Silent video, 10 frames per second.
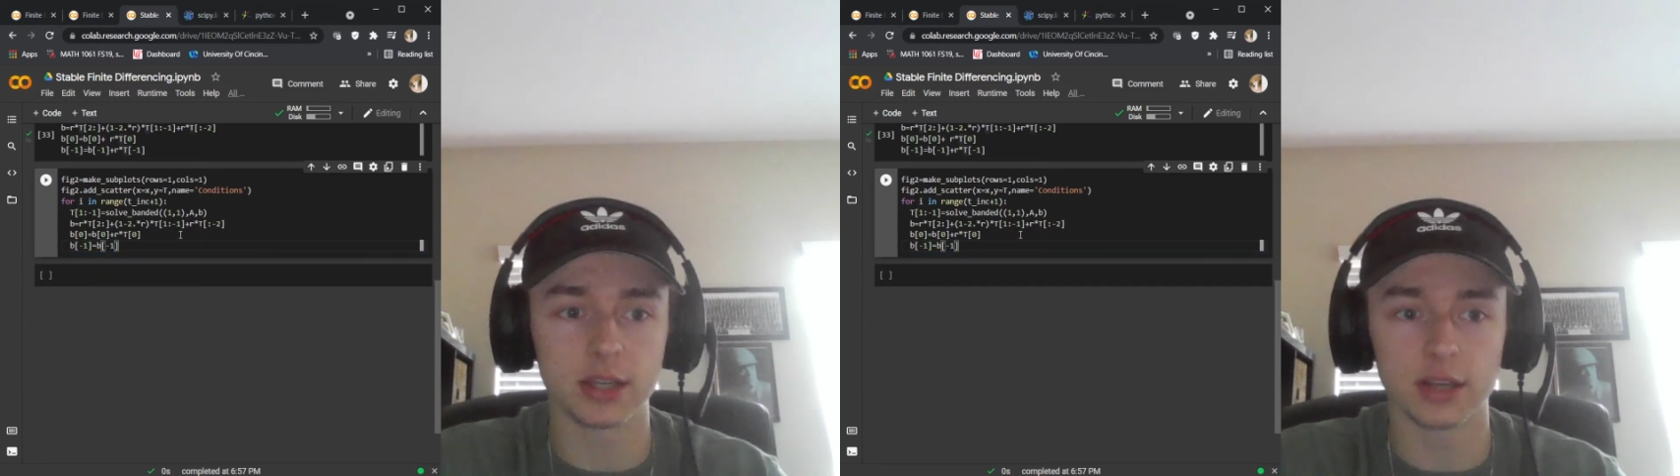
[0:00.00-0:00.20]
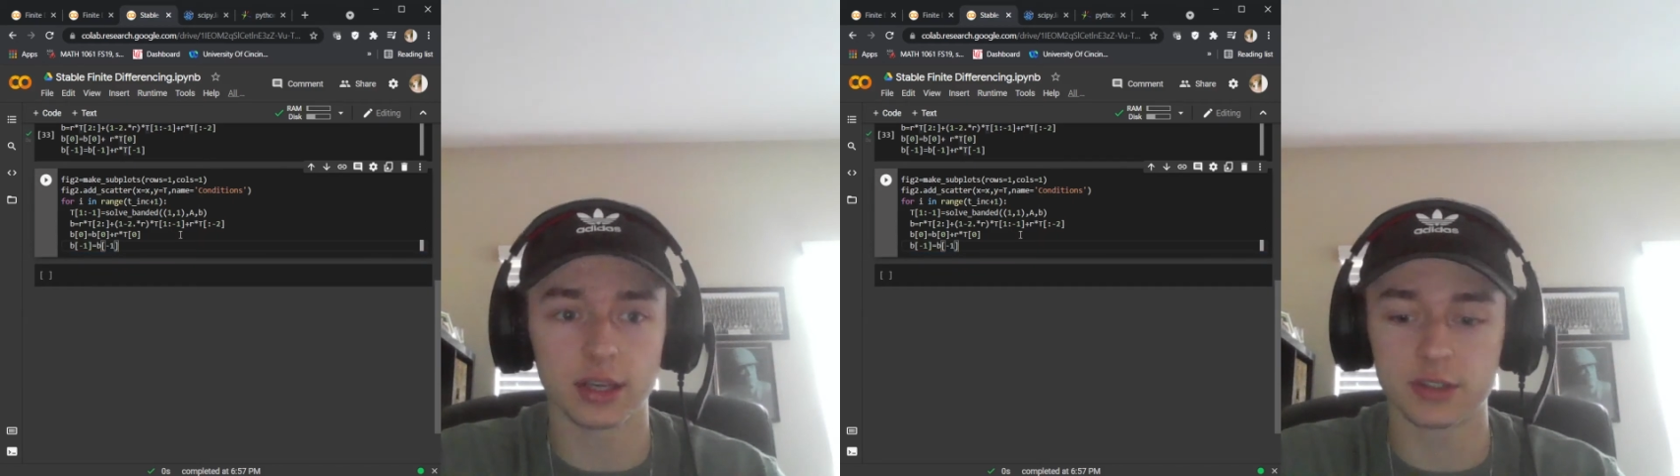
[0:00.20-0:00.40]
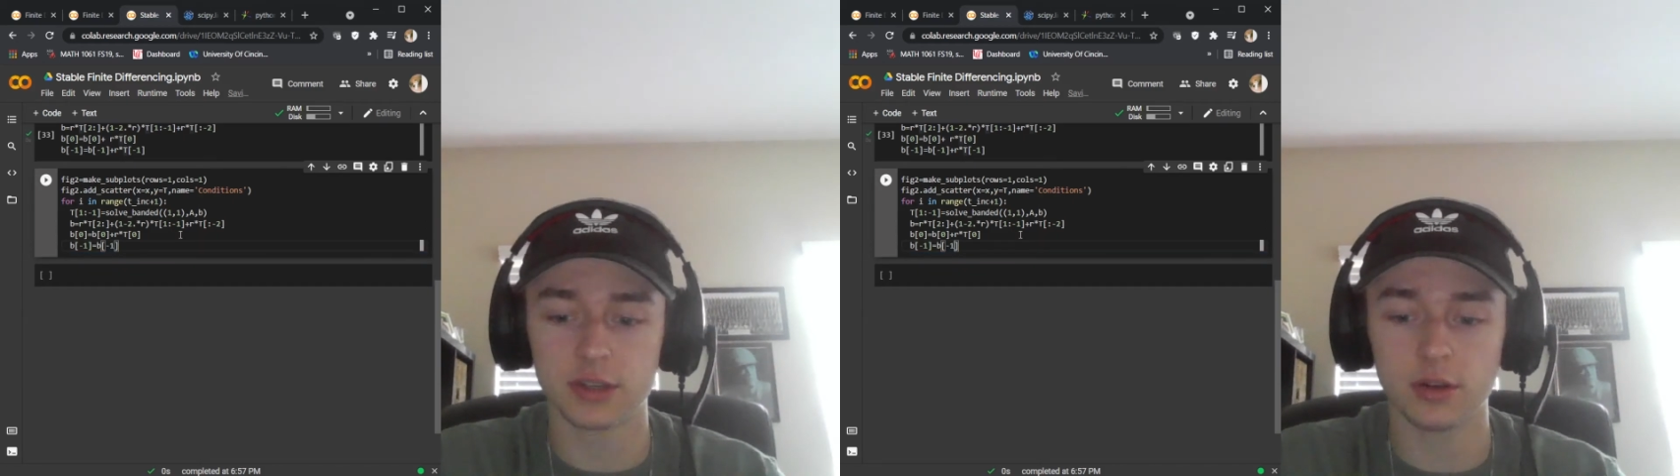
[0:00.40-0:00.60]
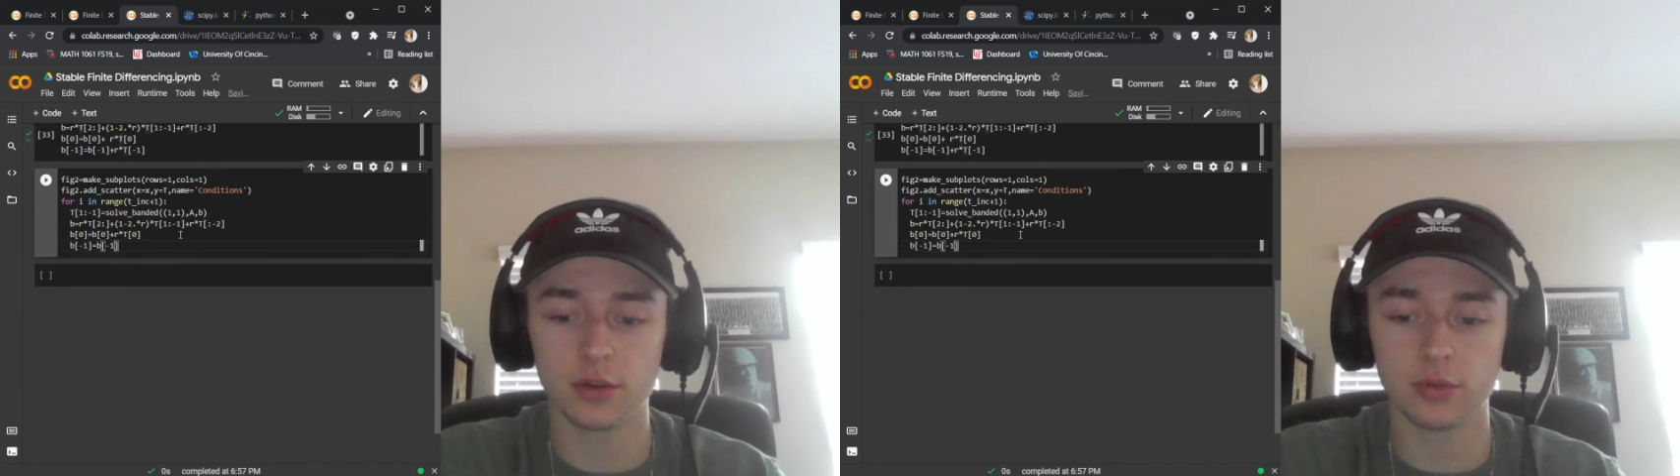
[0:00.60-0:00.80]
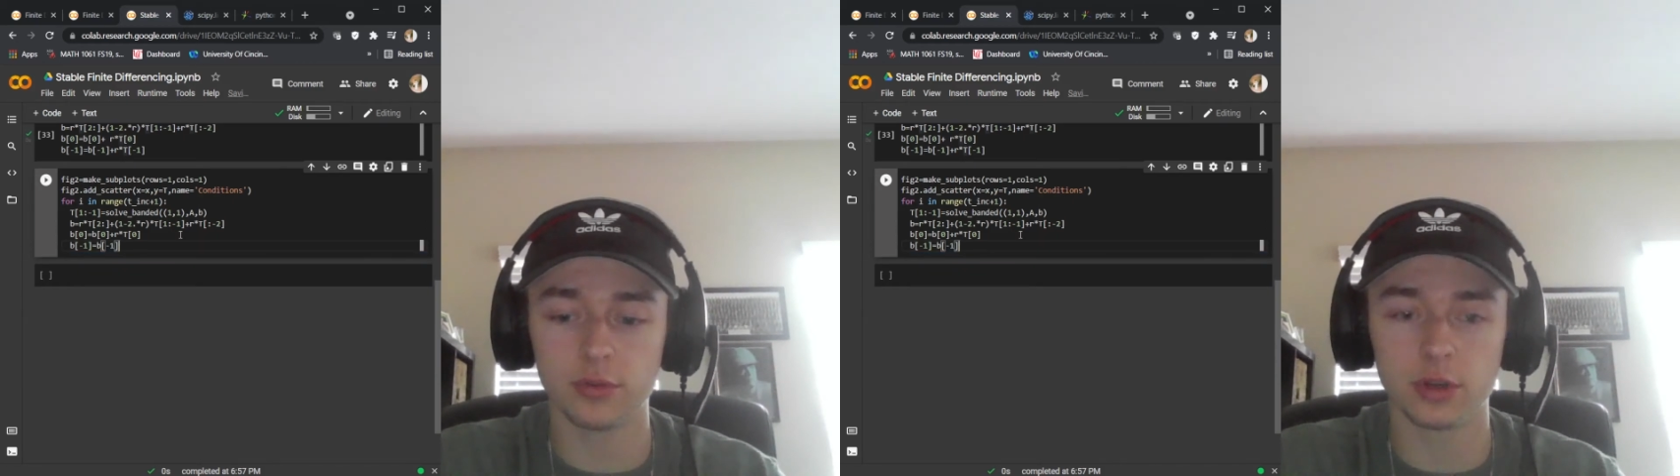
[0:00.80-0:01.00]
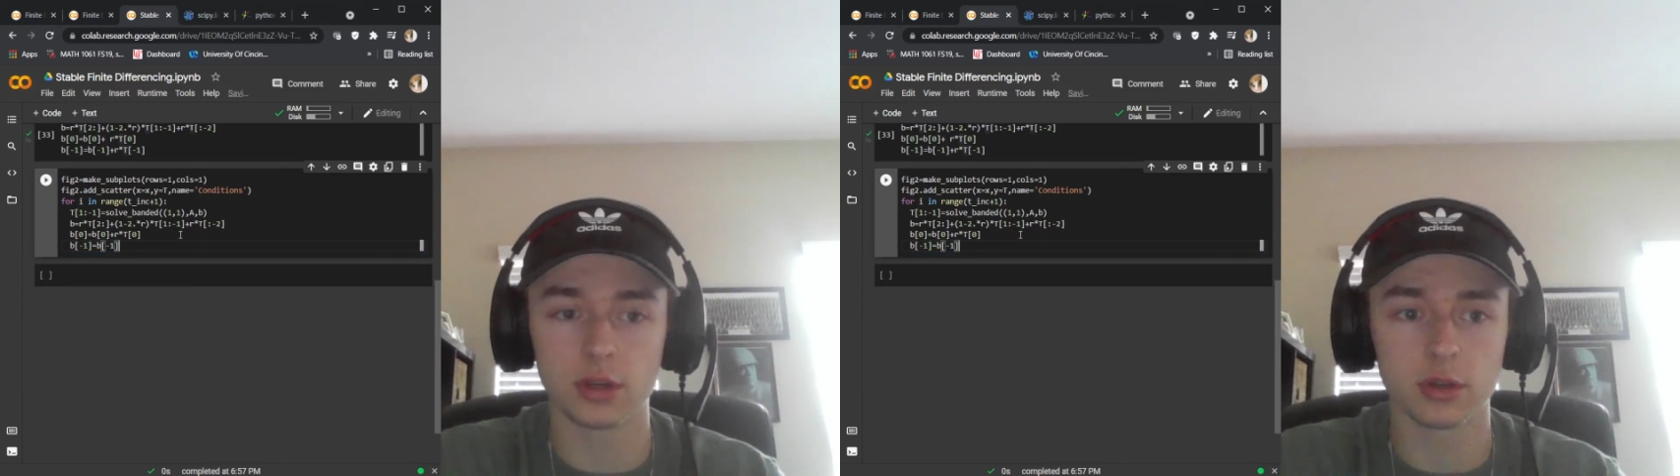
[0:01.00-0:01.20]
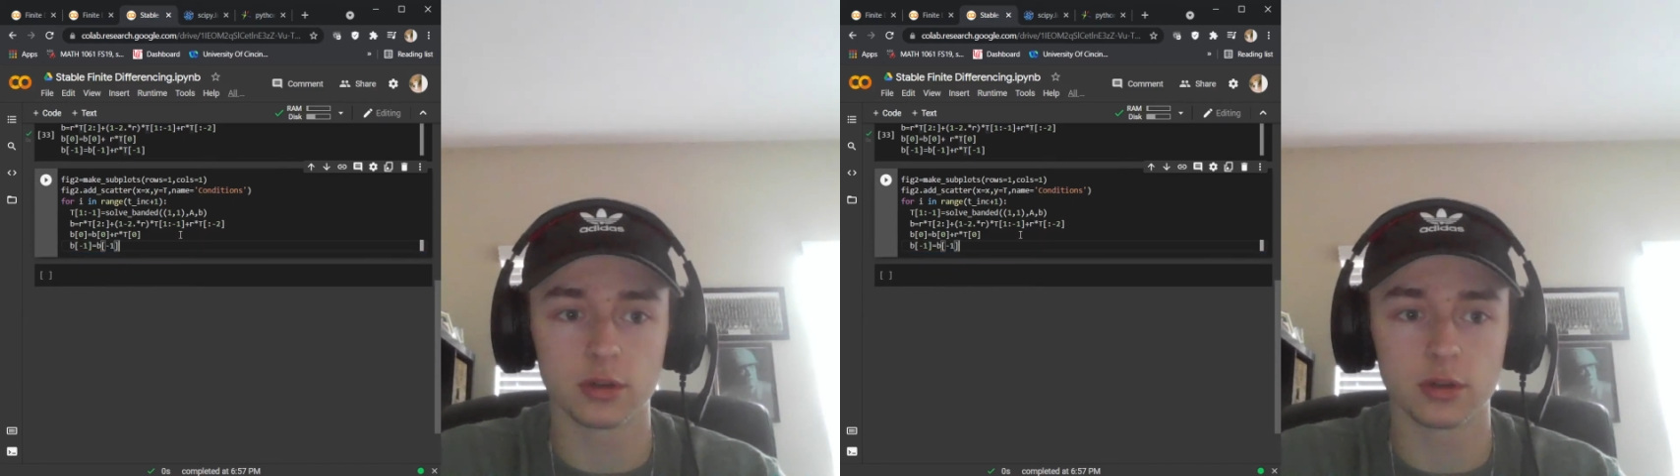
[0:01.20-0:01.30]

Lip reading: index node